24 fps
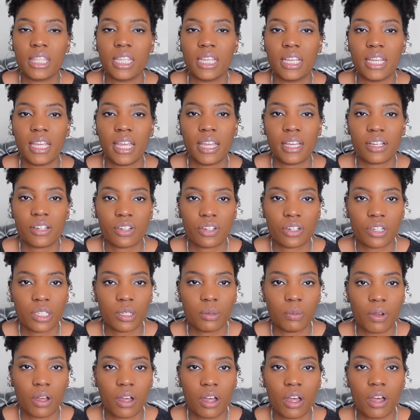the extra
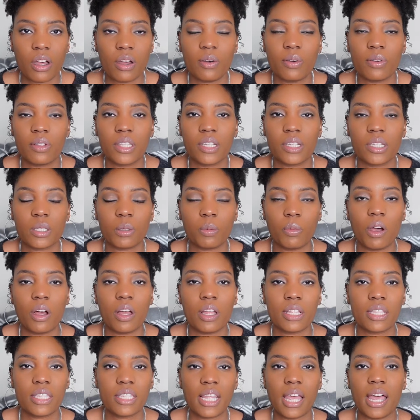small or the
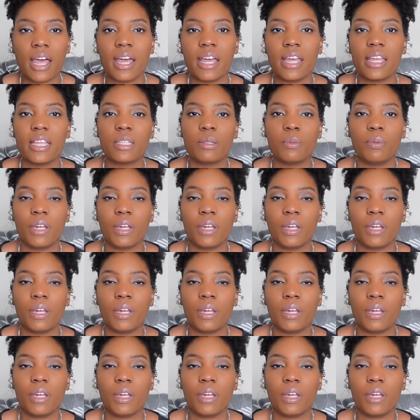small size,